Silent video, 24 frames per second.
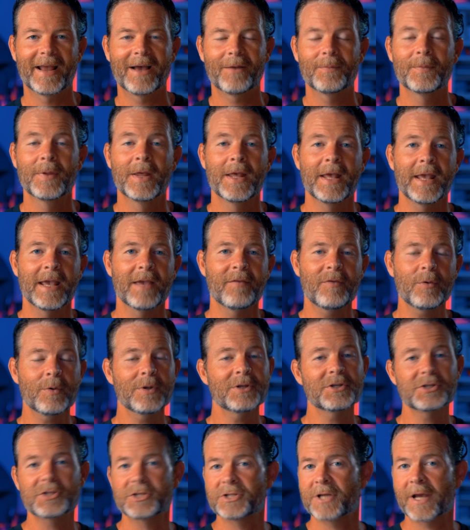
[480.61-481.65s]
that out. If you
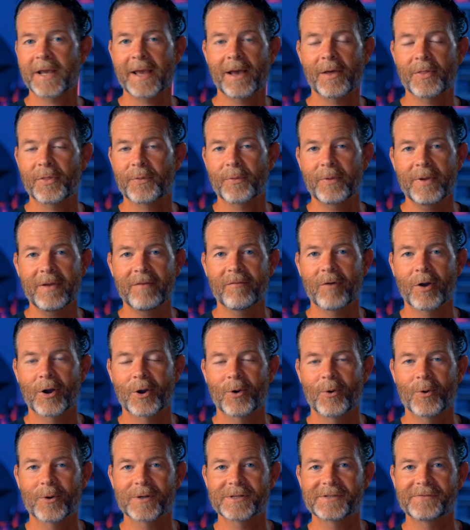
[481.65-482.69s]
want to just check out 3 of our
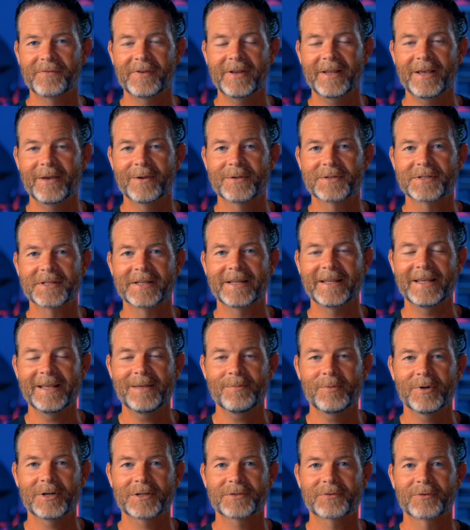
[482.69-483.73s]
course videos and
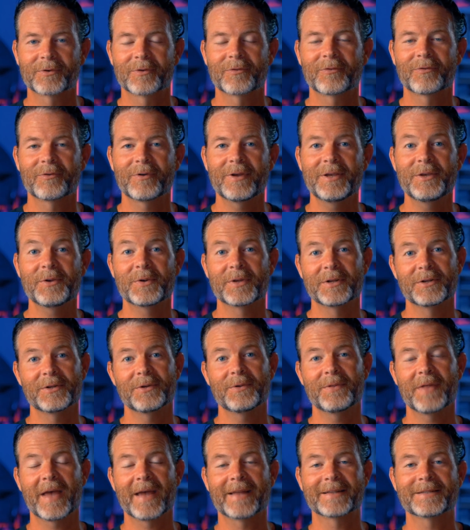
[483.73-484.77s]
ebooks for free, you can
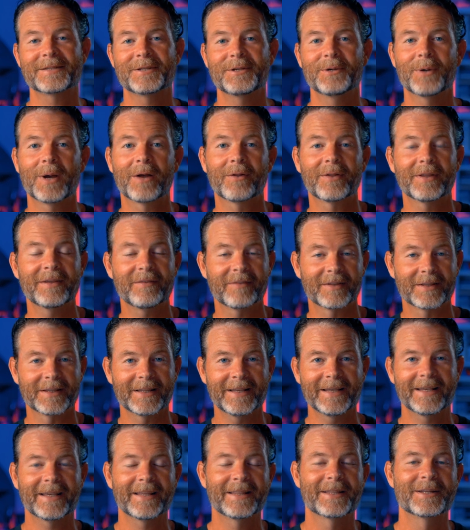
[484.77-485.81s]
do that too. I'll leave a
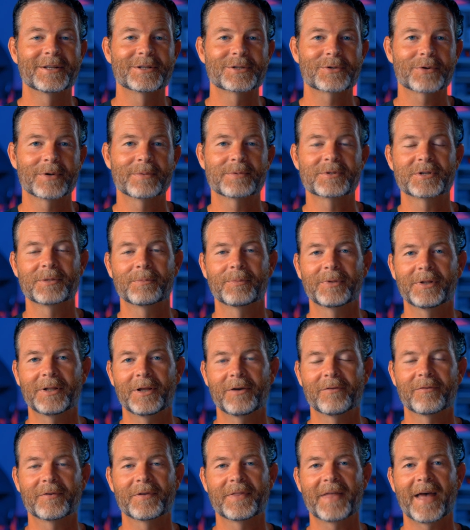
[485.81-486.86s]
link in the description
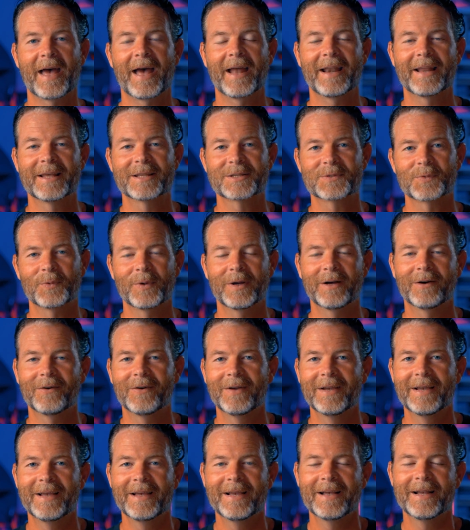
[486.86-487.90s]
below for that as well.
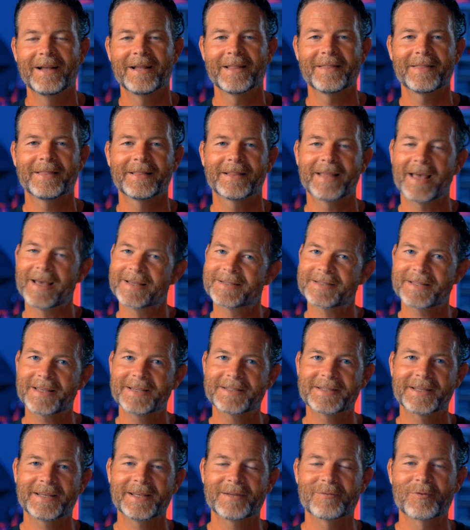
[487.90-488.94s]
Guys,
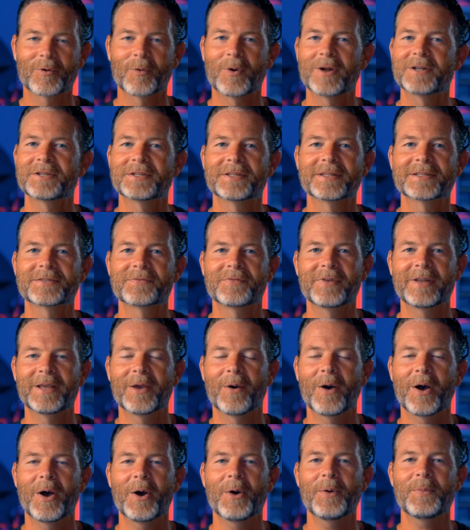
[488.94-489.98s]
thanks again for watching this
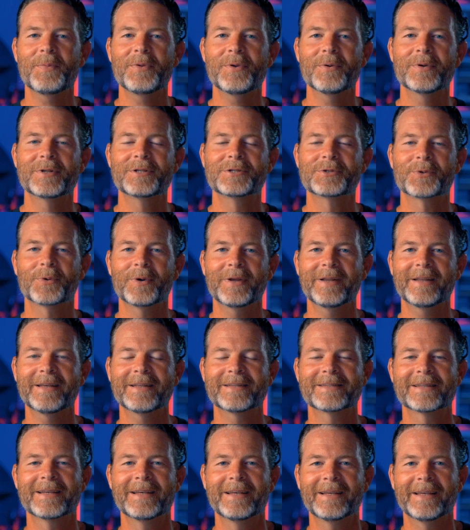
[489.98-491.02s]
video. I hope you enjoyed
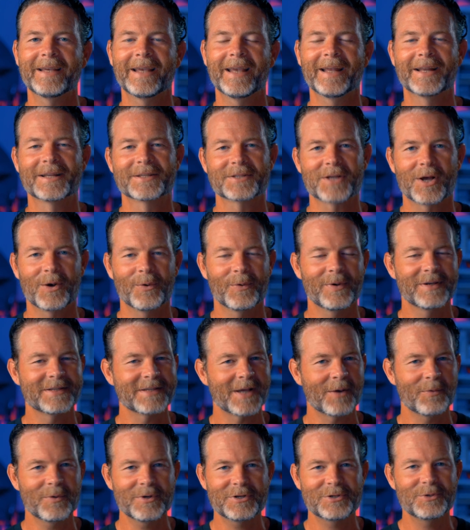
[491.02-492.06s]
it. And as always,
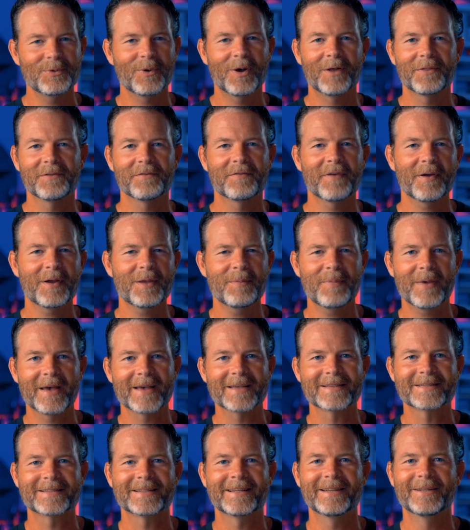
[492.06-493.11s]
I wish you all the very
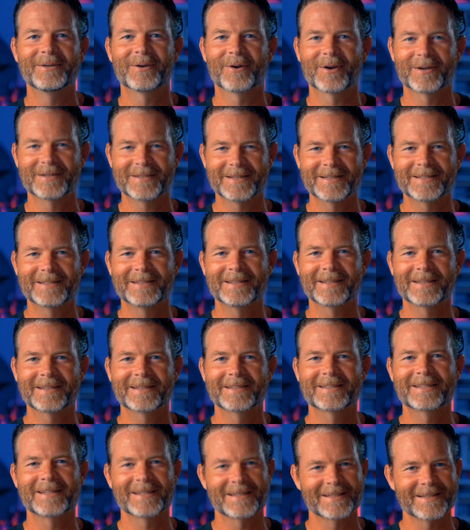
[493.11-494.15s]
best in your
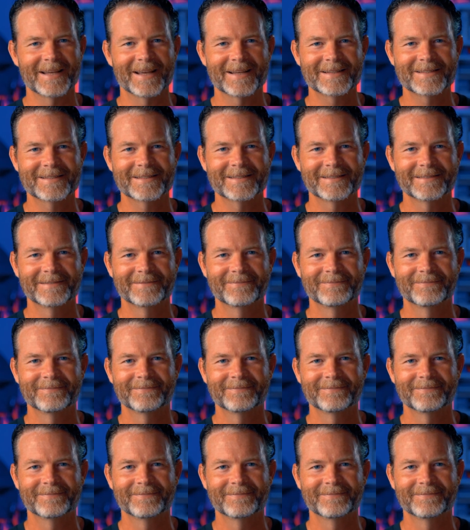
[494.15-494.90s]
artistic success.